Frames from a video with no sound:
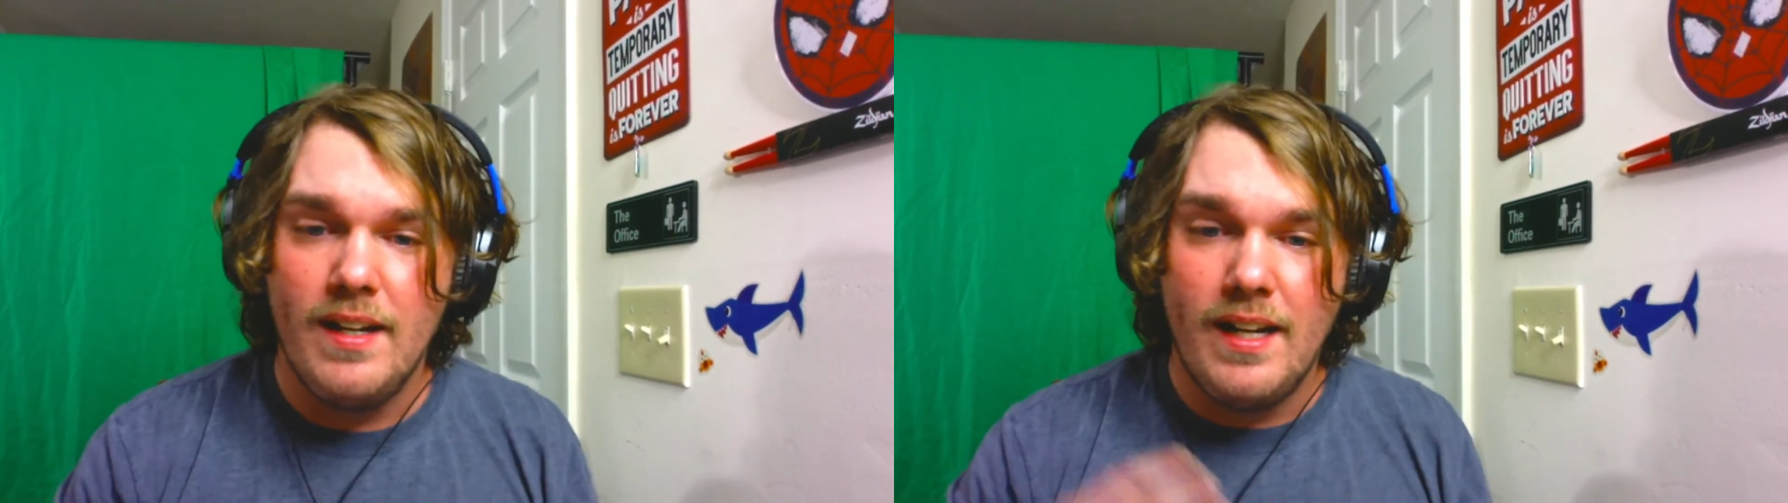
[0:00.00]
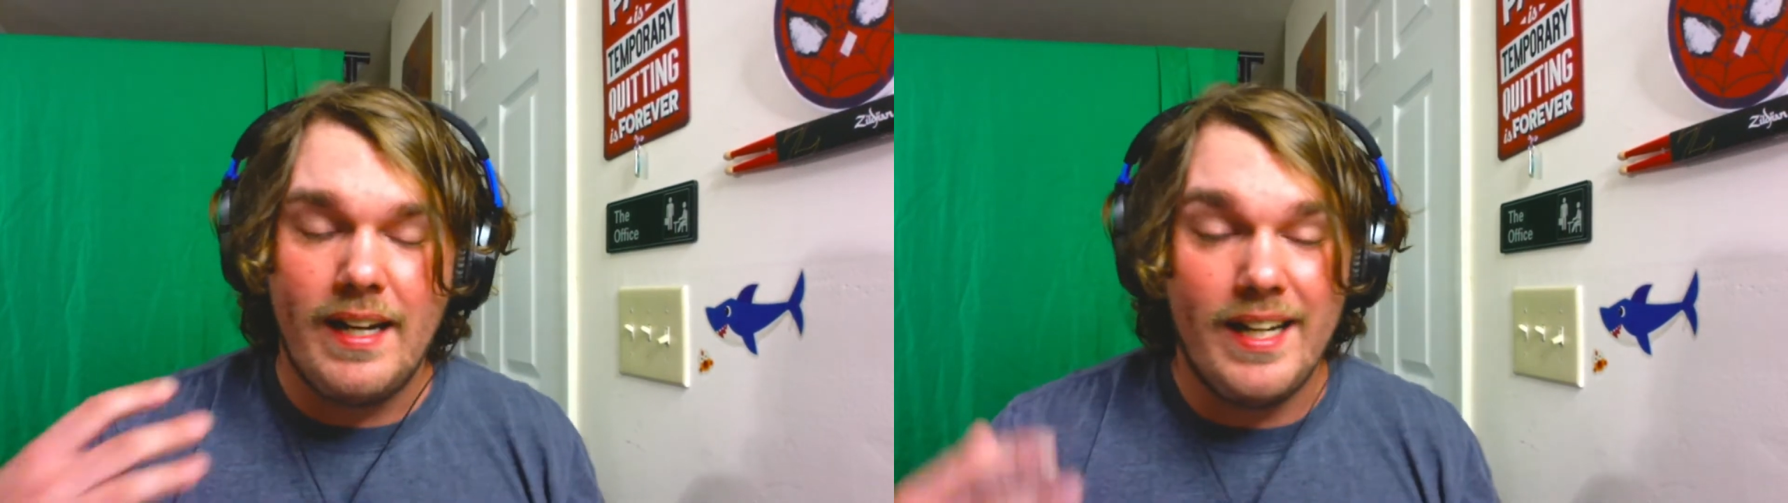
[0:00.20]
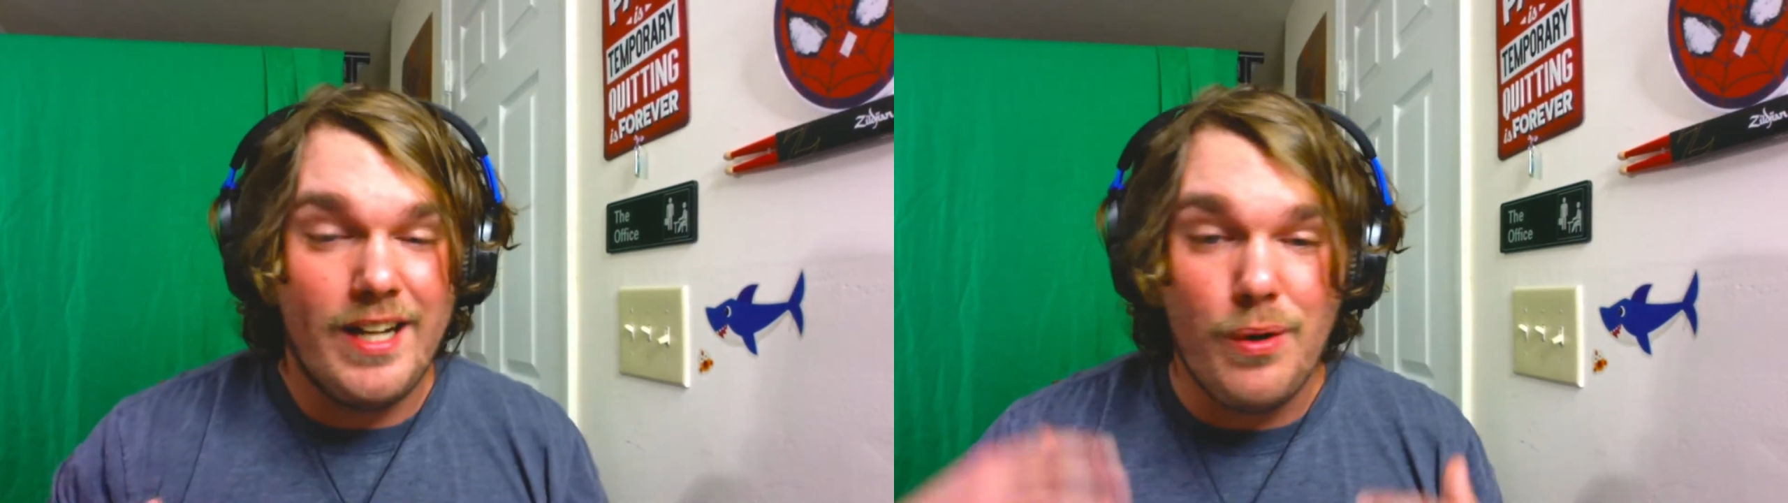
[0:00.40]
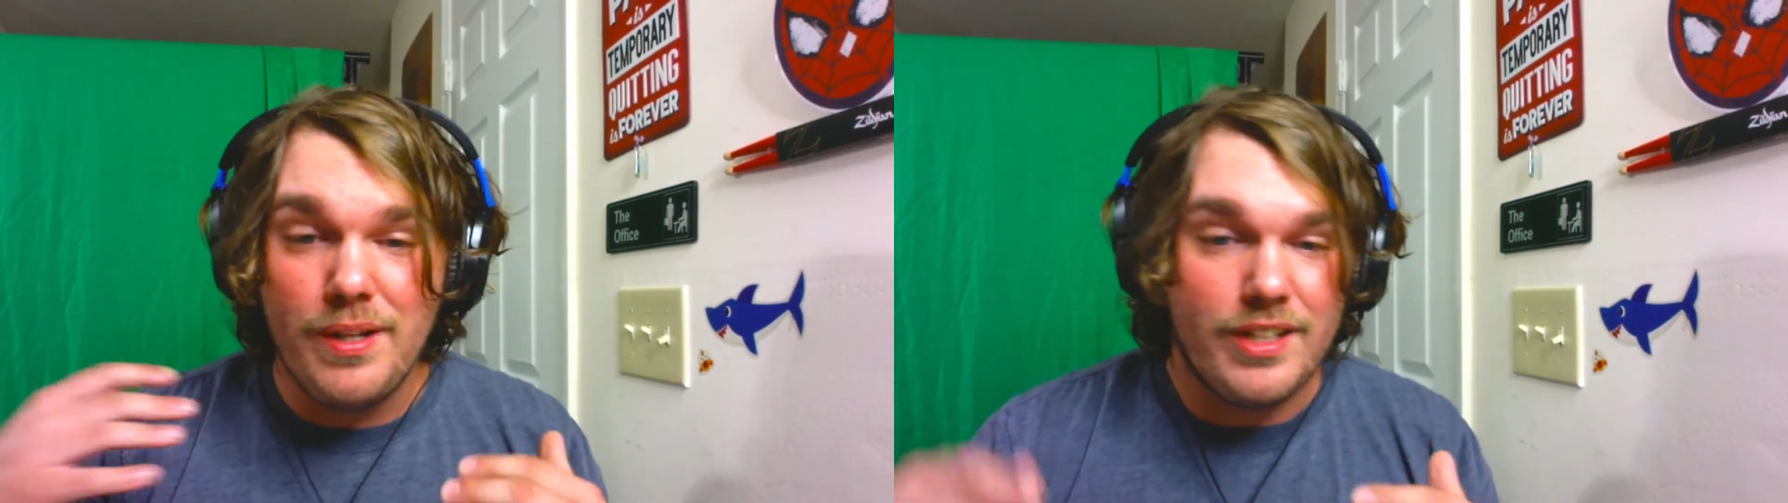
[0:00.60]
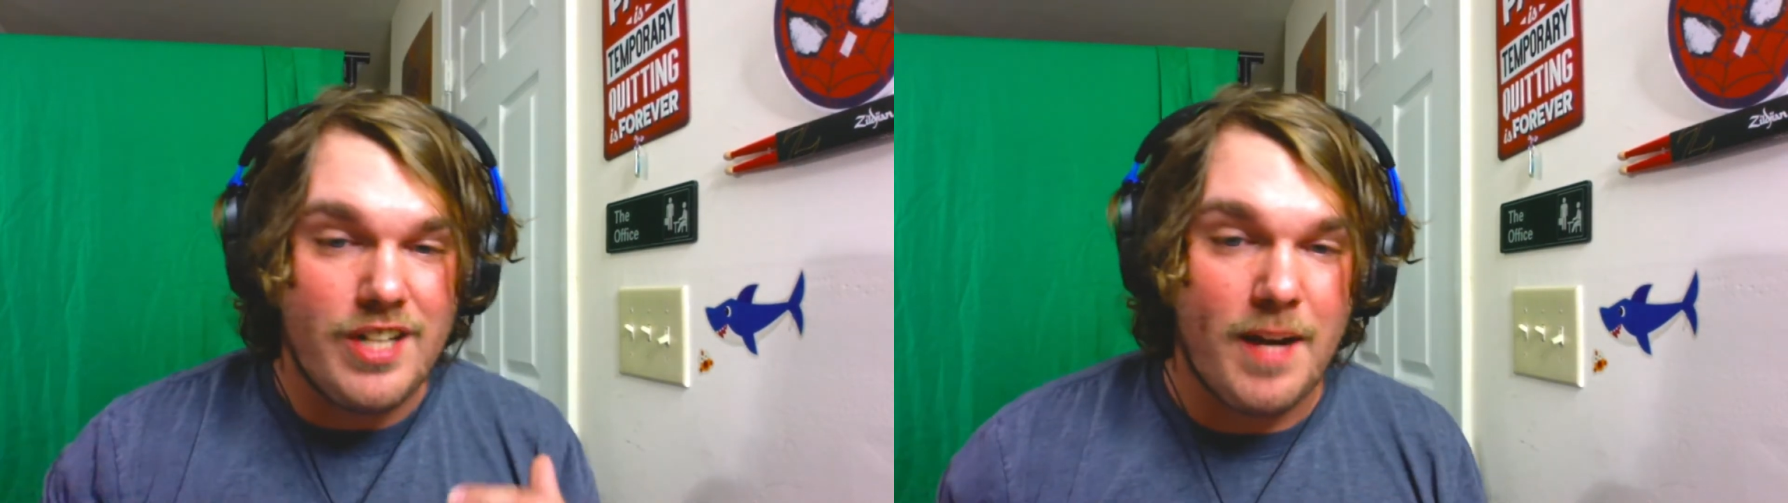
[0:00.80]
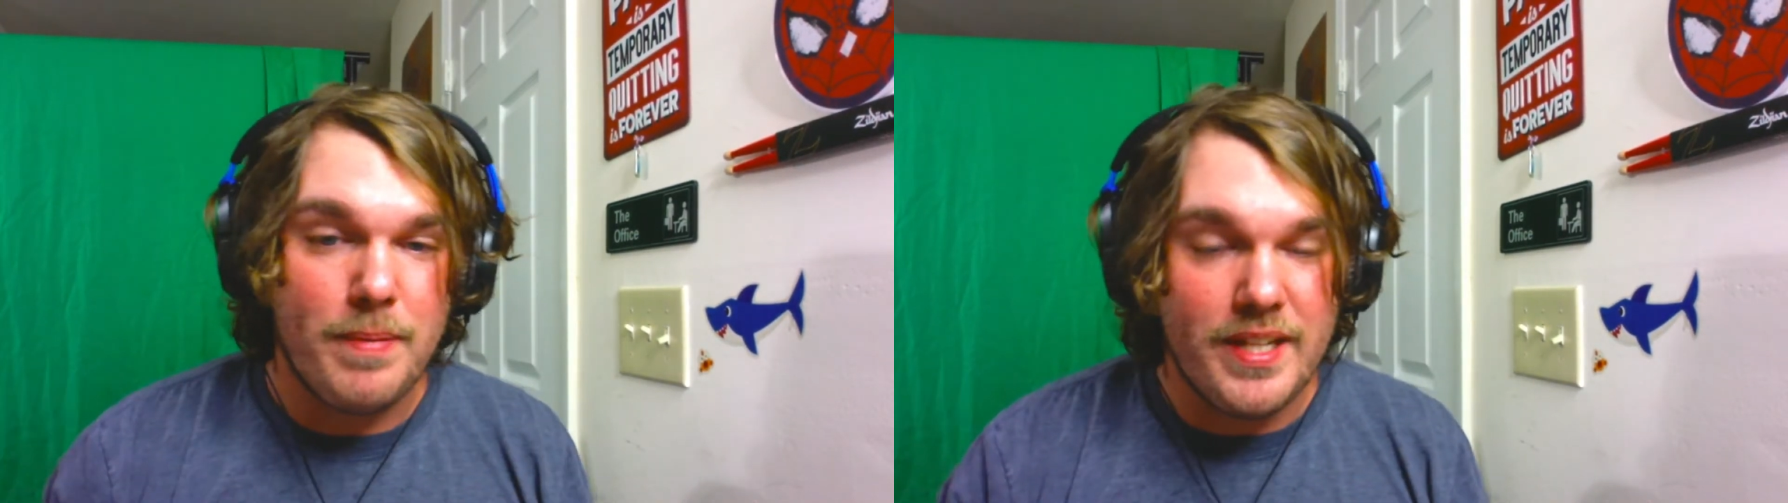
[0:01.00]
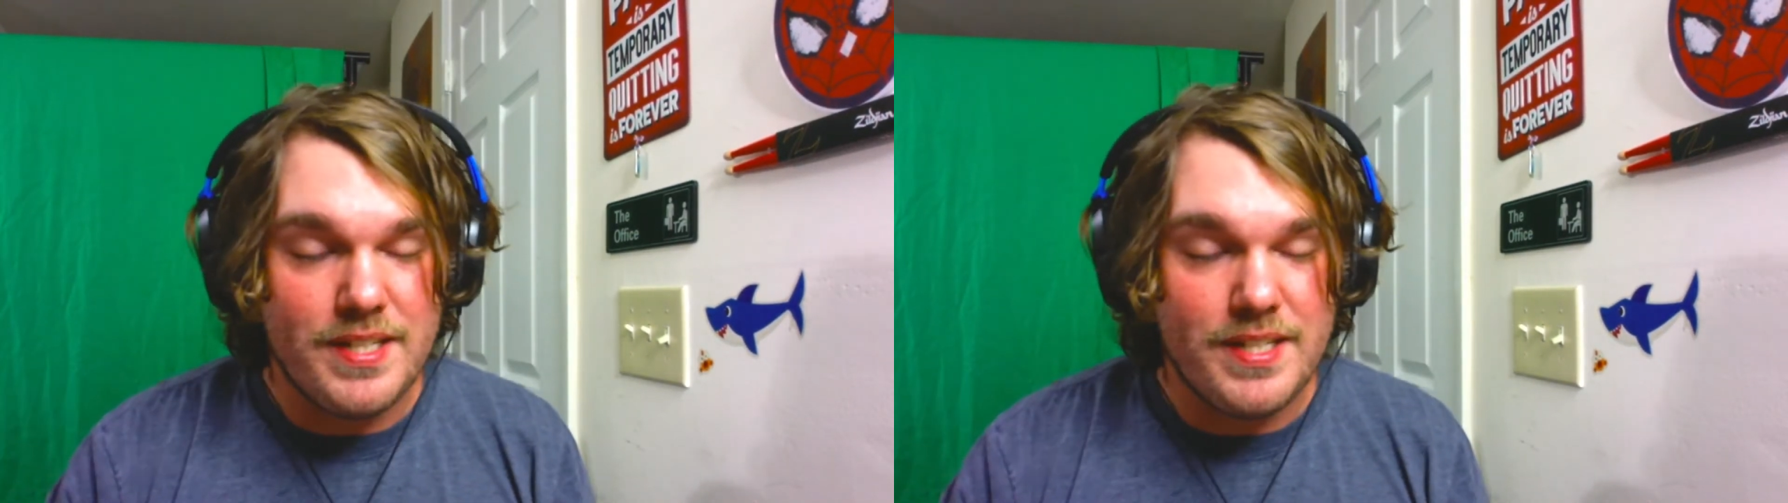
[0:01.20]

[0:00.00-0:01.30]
it could go to the top of the